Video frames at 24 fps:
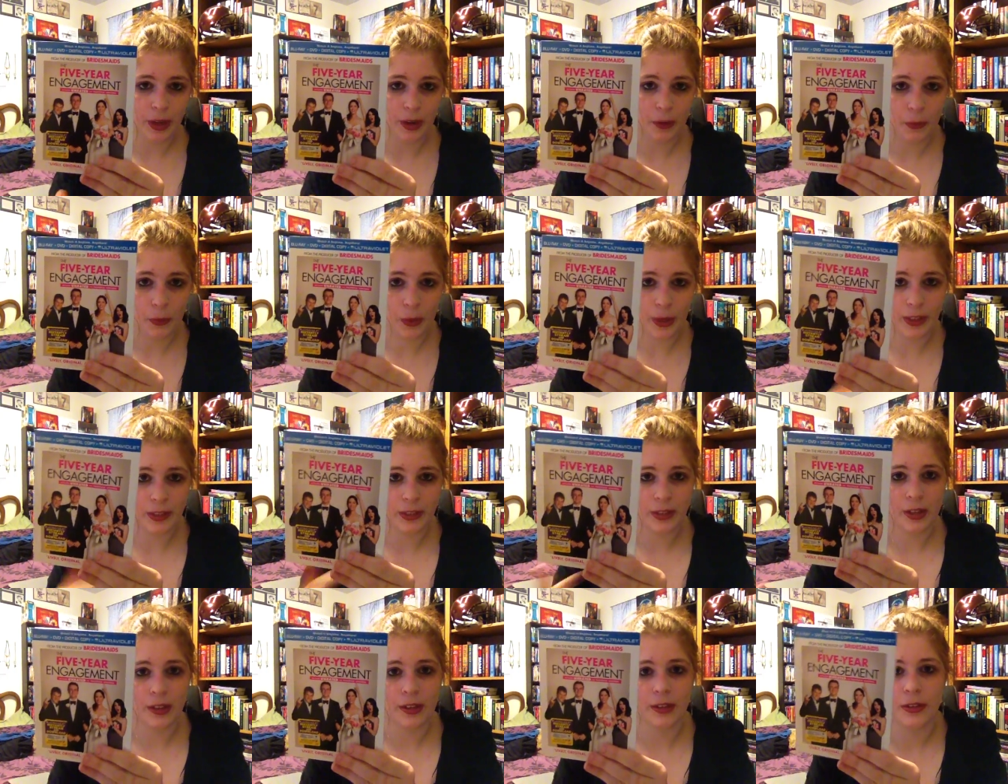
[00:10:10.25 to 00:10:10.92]
when I
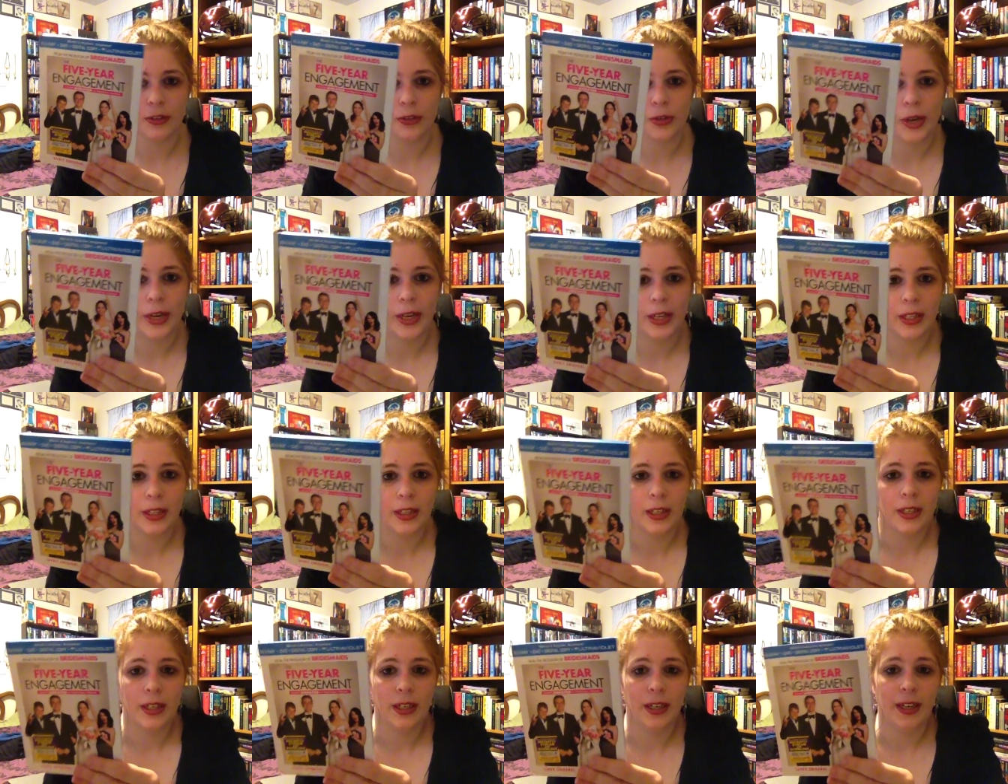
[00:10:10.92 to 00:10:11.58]
saw the
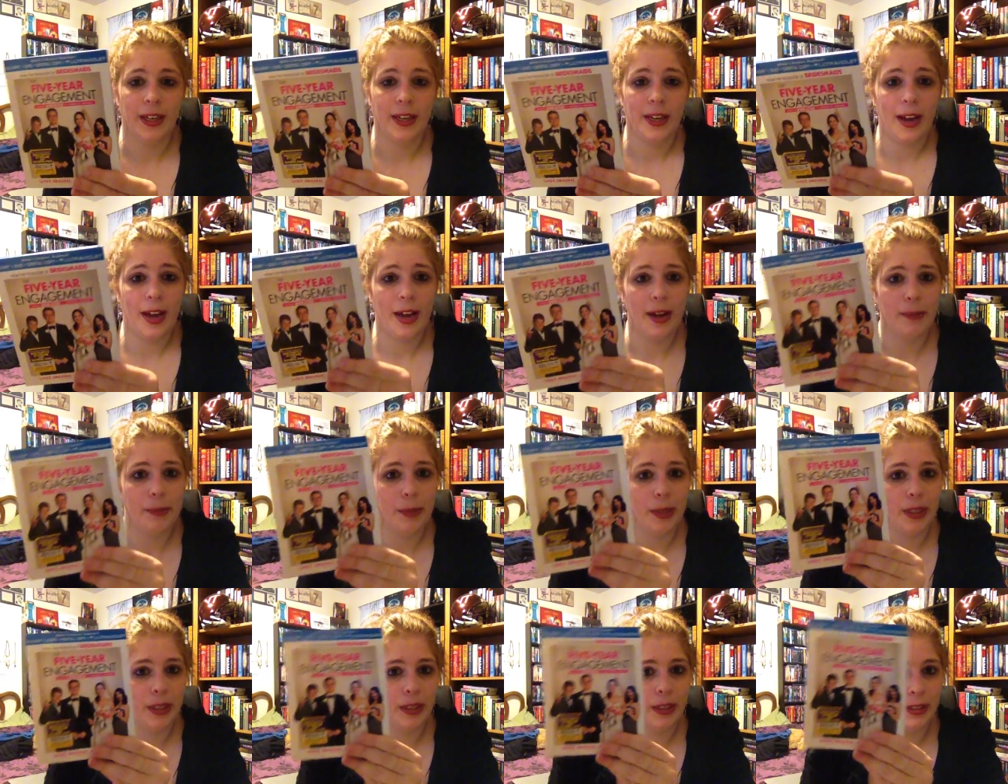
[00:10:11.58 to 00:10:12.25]
trailer, it had
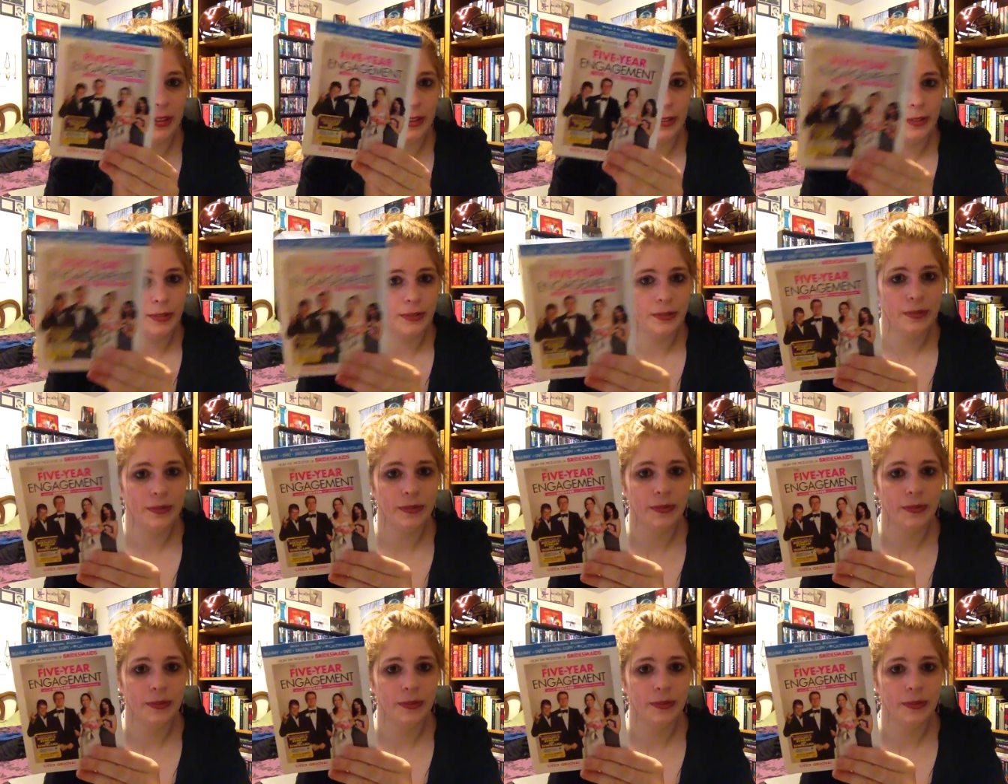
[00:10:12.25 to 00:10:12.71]
me